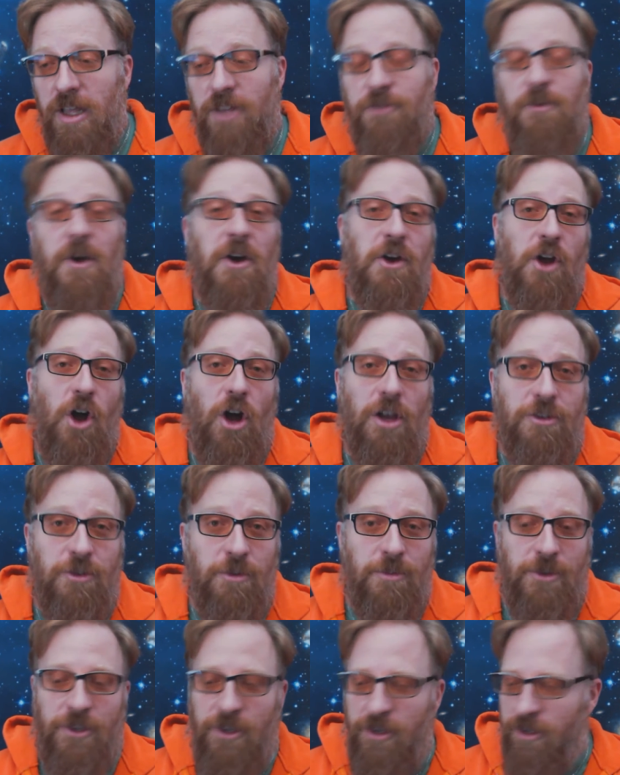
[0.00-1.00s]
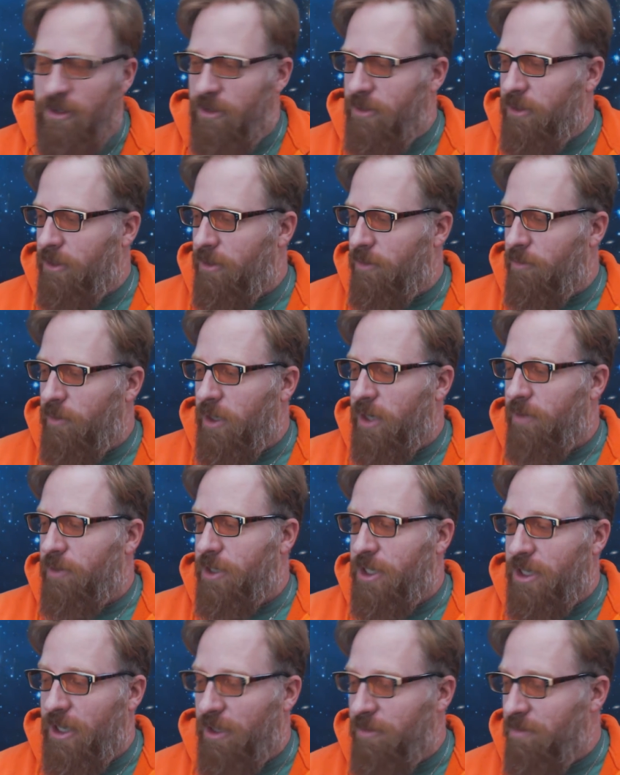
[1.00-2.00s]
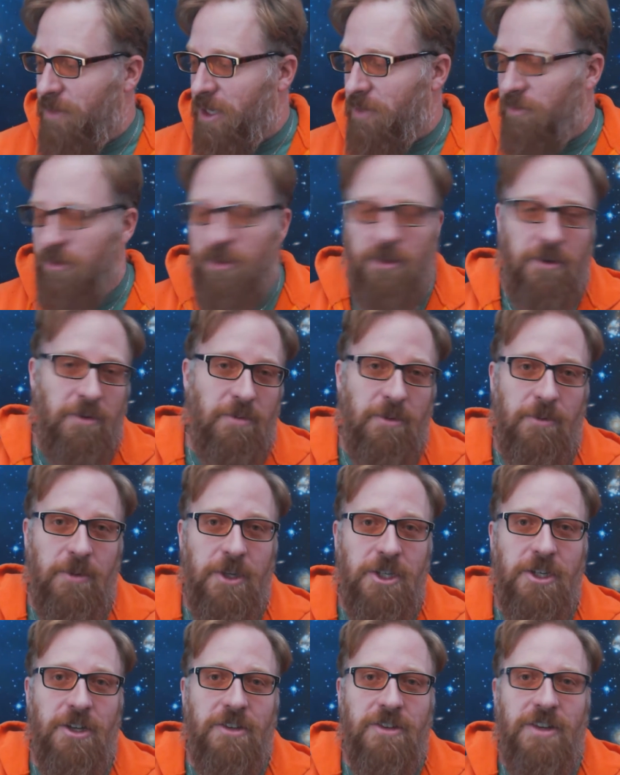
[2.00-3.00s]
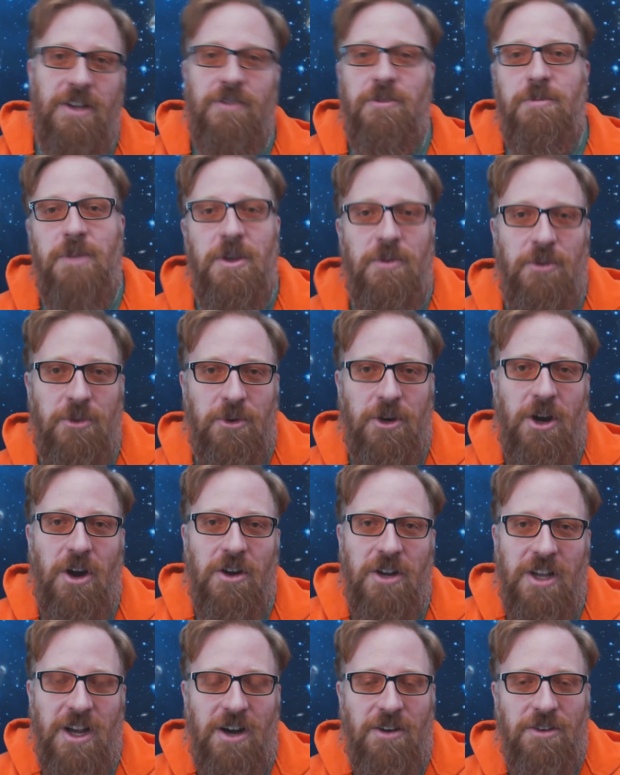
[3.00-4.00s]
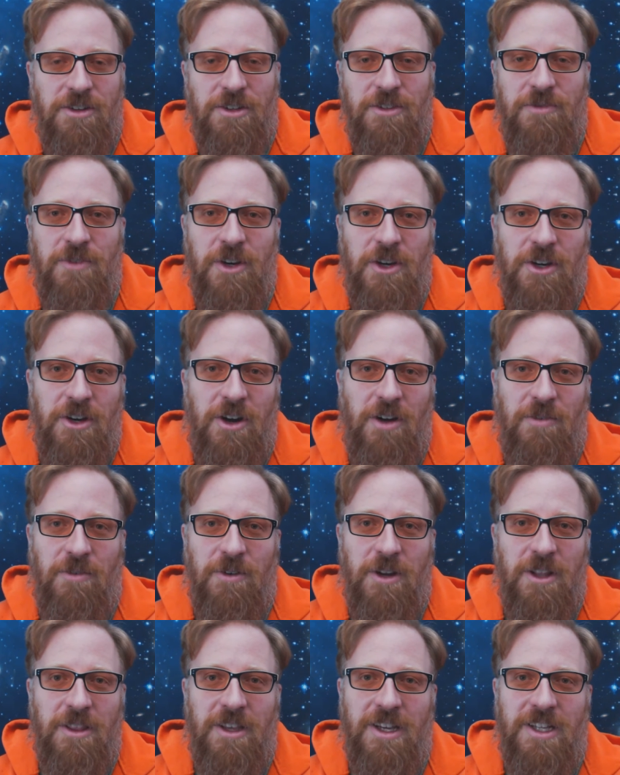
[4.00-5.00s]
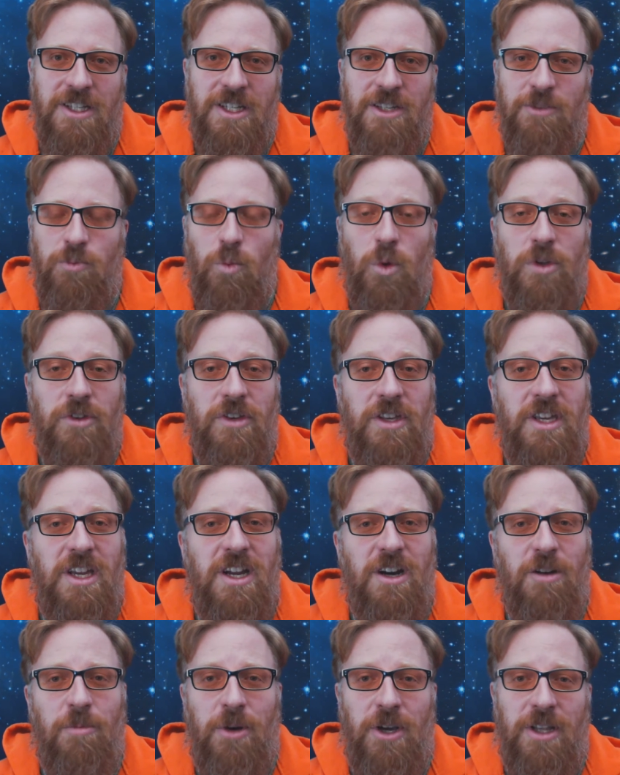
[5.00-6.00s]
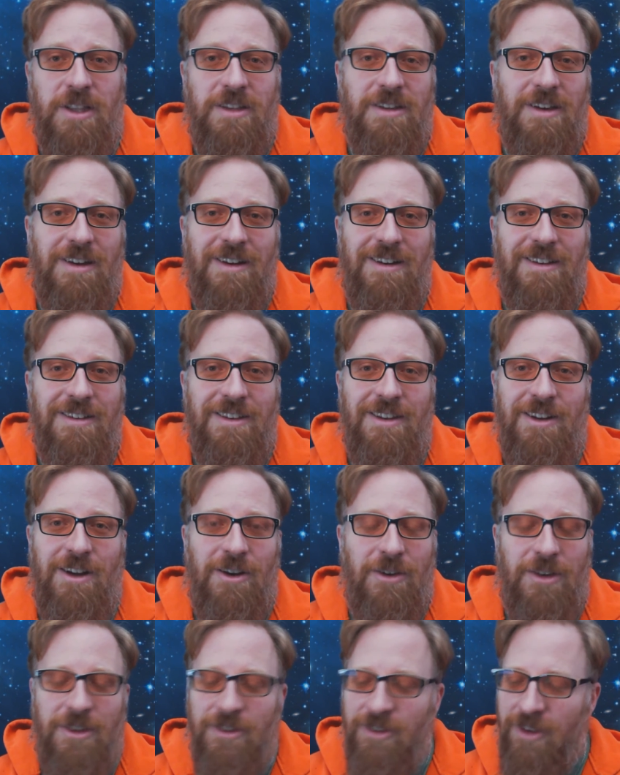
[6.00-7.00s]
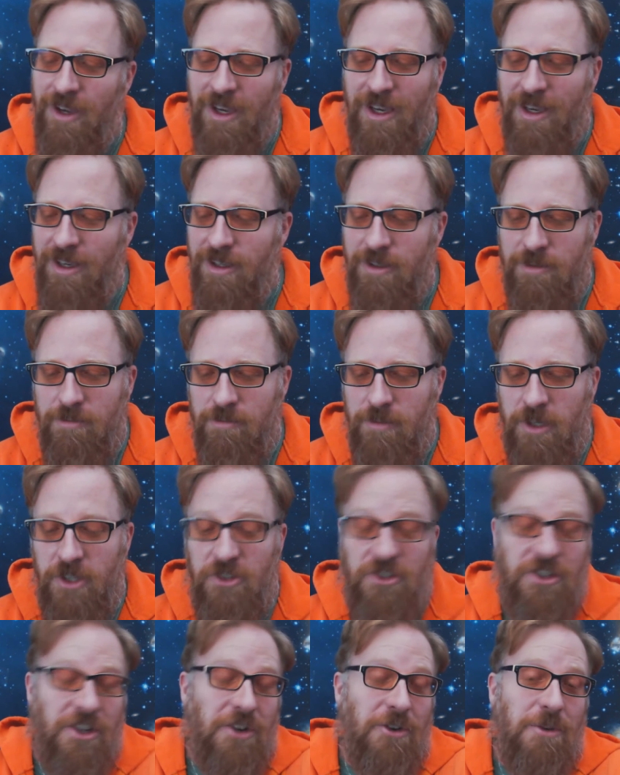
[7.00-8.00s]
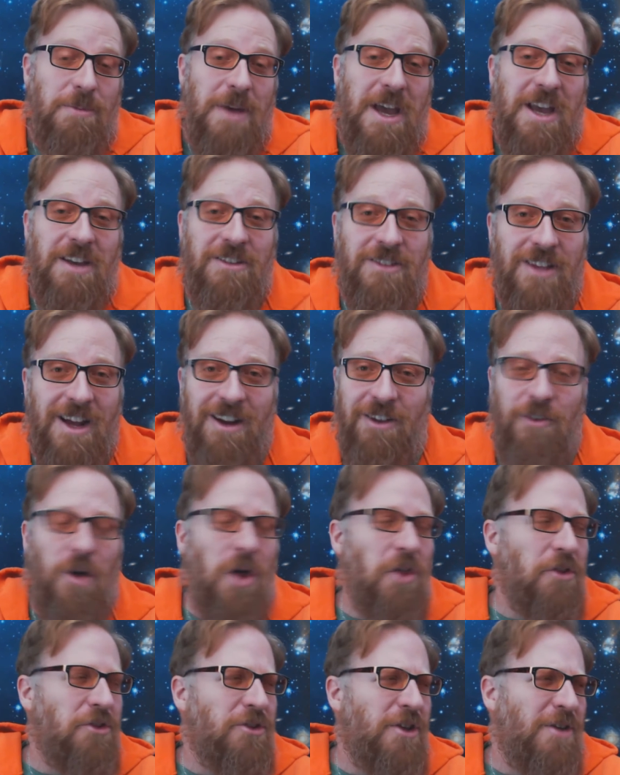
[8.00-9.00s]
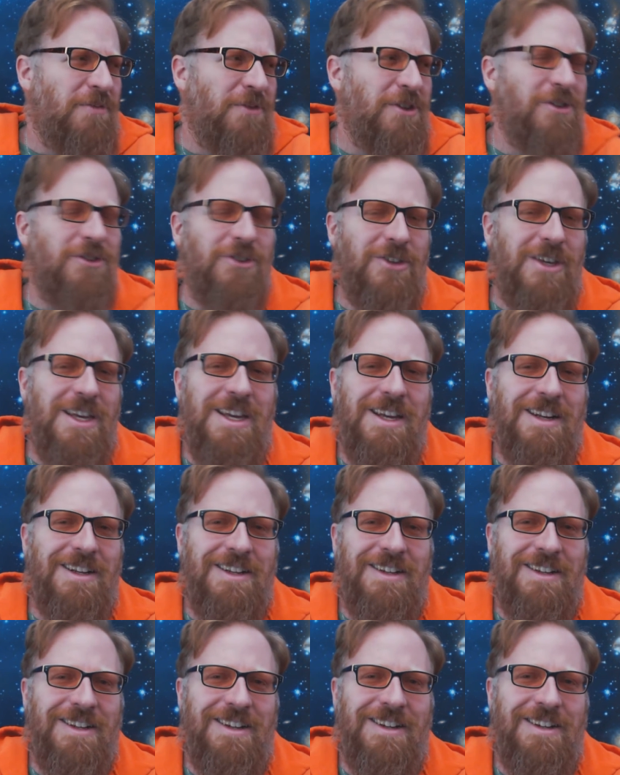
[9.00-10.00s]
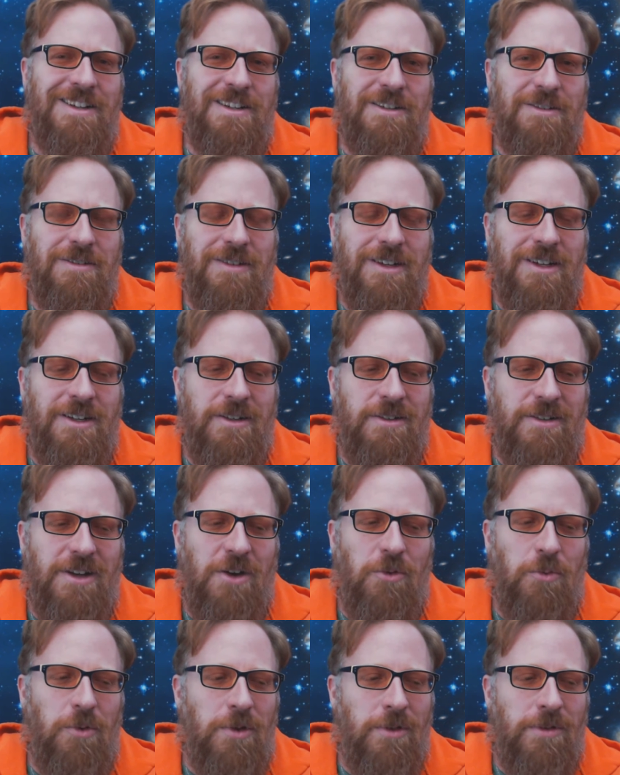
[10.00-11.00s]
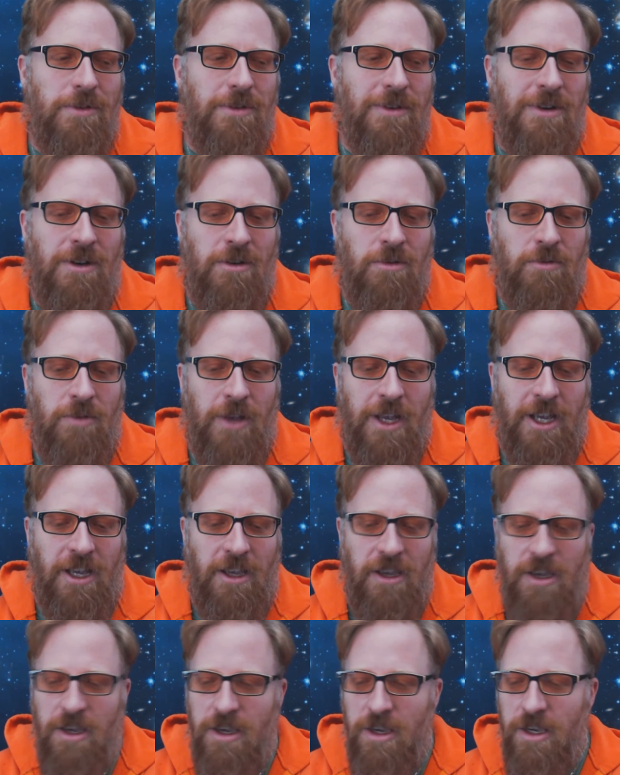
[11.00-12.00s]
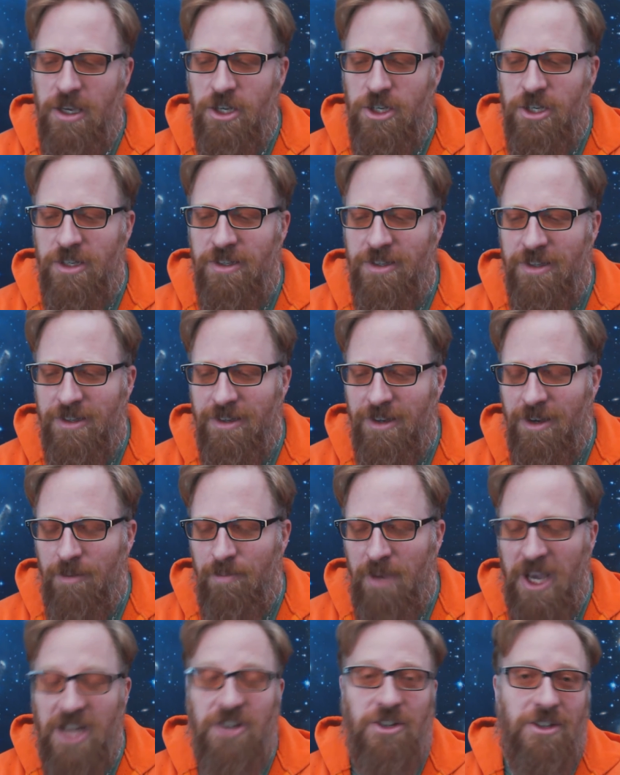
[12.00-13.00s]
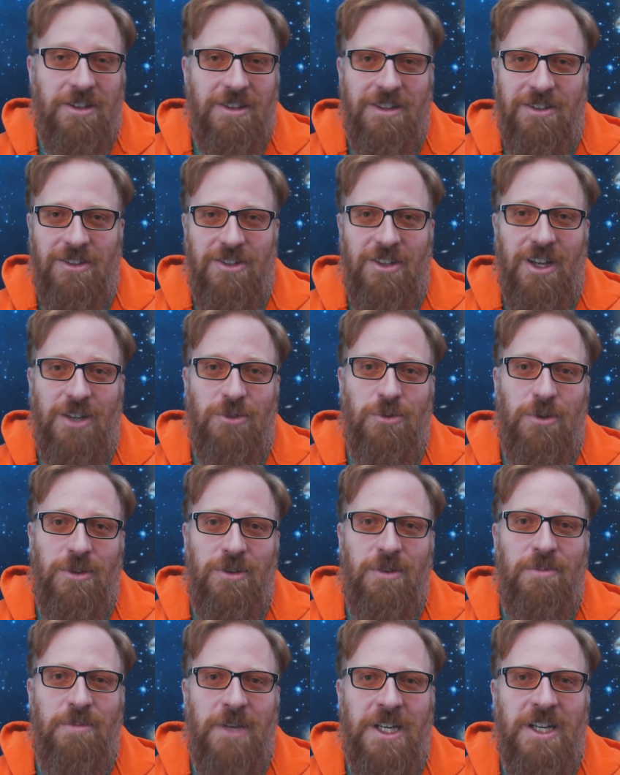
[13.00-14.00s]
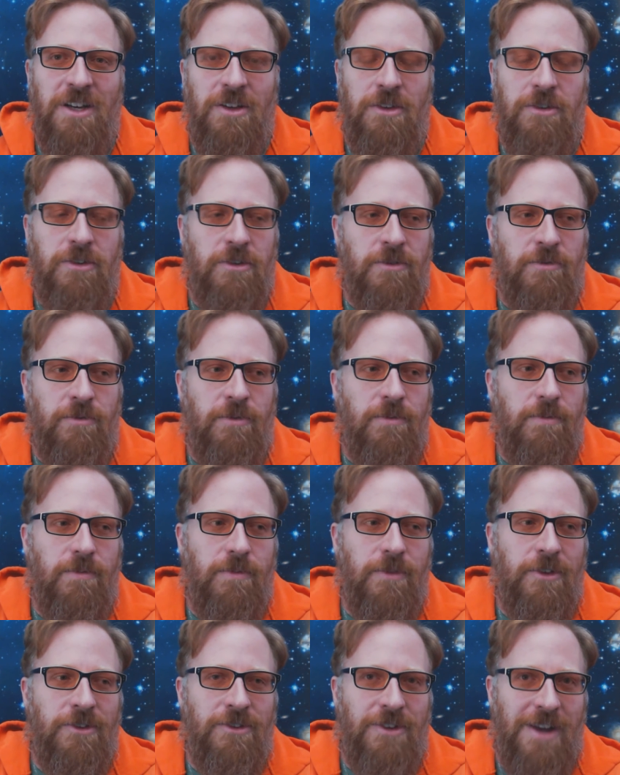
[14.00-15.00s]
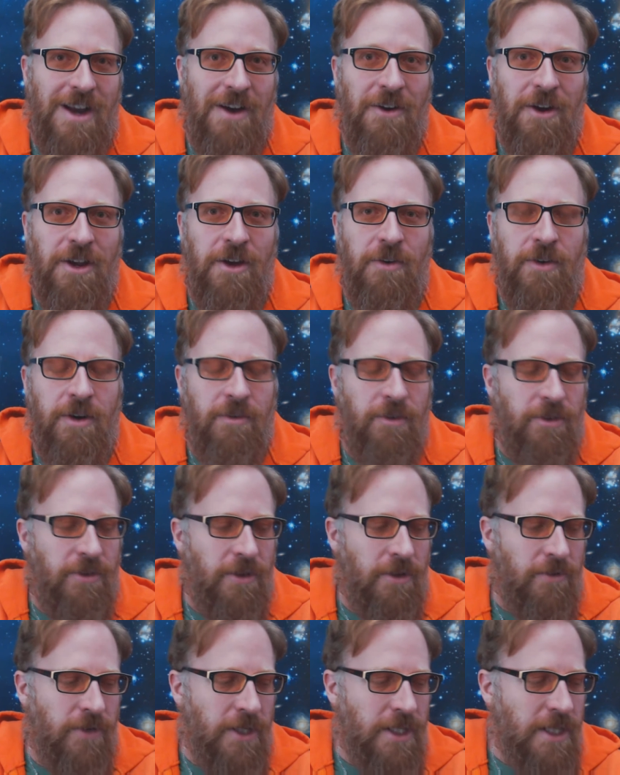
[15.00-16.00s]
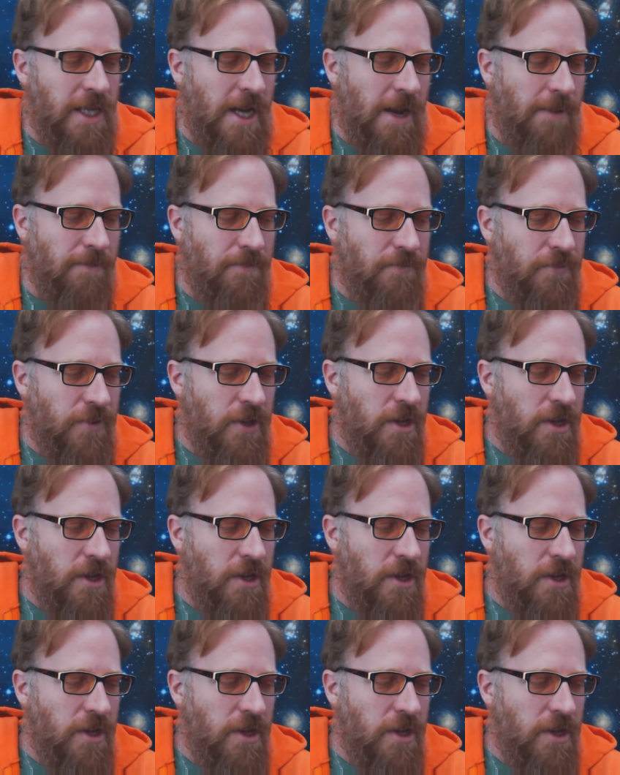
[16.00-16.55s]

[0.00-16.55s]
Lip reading: it's very awesome to whenever she does meet with him. I mean, she doesn't have to meet with her cardiologist very often. I think it's just once a year, but, he's like, he's still amazed out of all the stuff he's seen and dealt with, like she's a patient that sticks with him because of the scenario and everything like that.